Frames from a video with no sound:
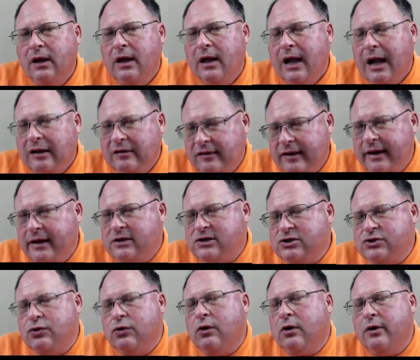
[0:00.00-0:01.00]
I'll tell you a
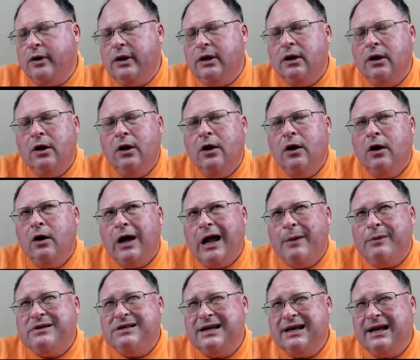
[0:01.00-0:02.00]
story. I
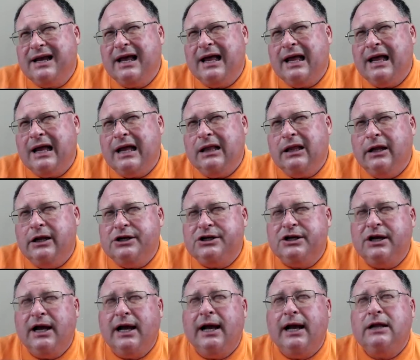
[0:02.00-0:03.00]
was in college,
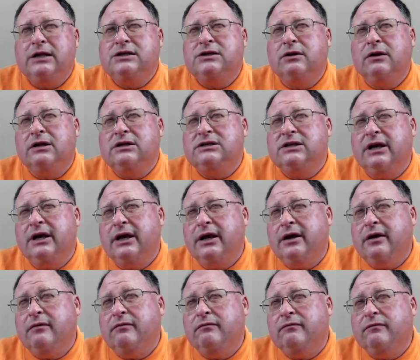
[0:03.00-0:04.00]
so let's say